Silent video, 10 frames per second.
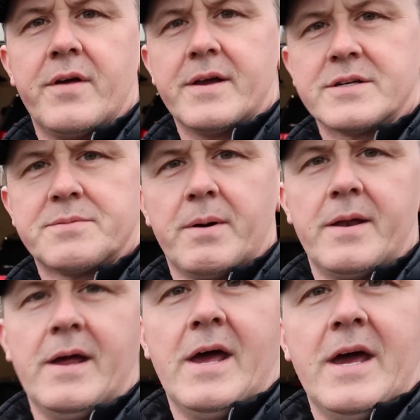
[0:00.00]
things.
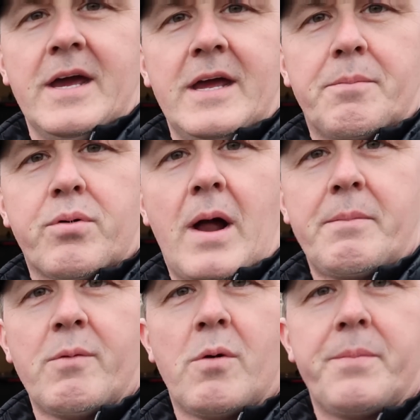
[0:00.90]
But he
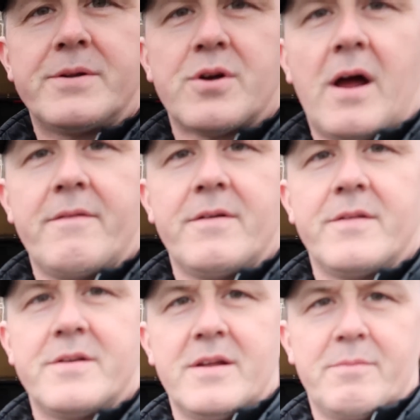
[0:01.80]
probably won't be
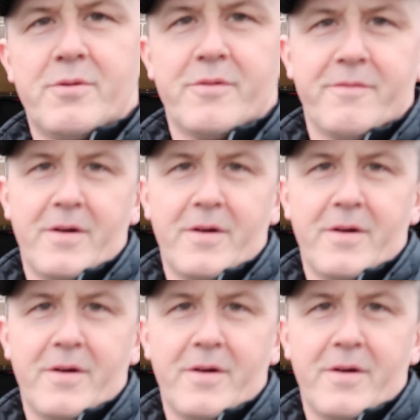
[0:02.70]
driving the Demon or the